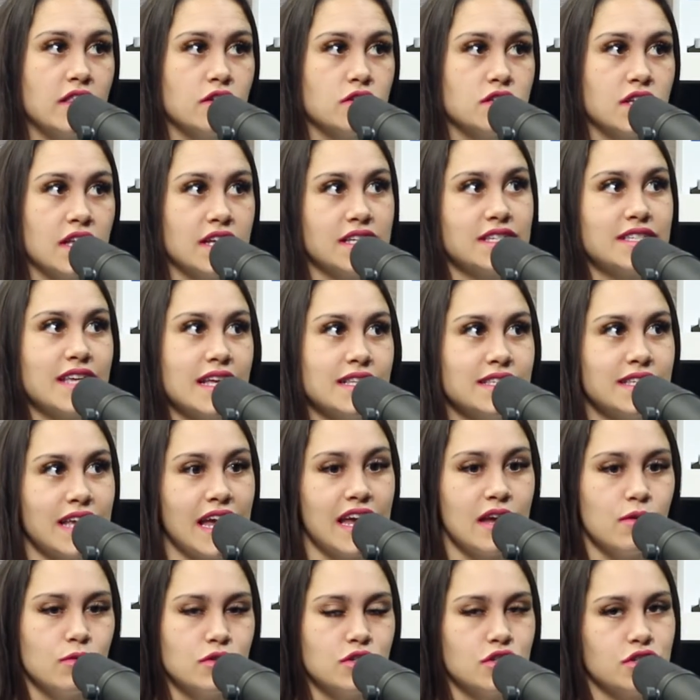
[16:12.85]
There's like
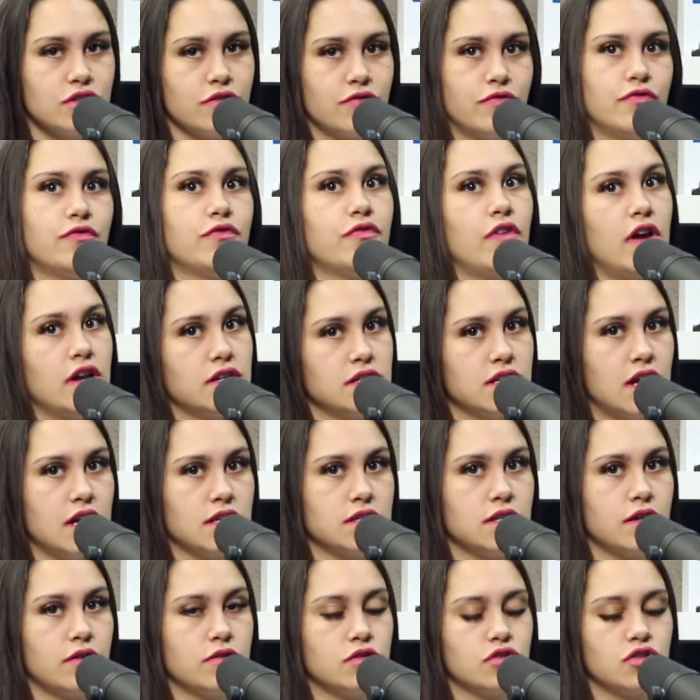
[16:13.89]
Sense8, which is a
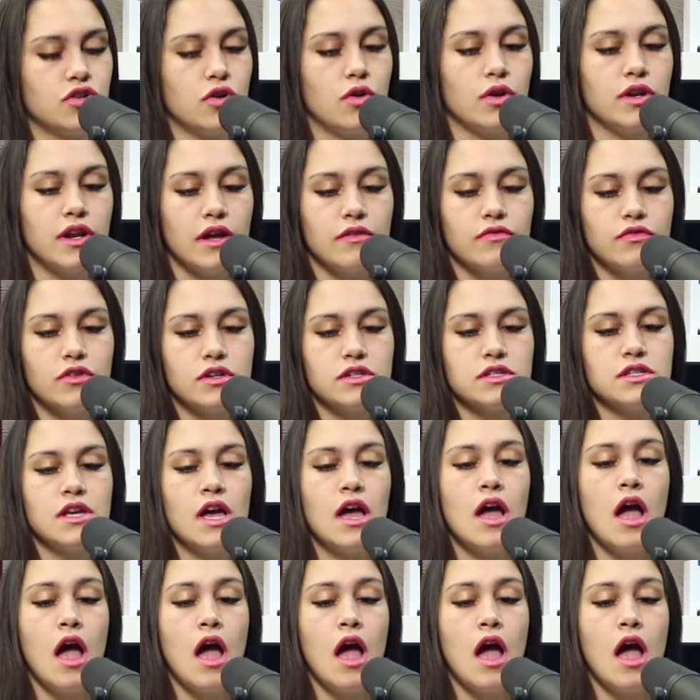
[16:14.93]
fantastic show on Netflix.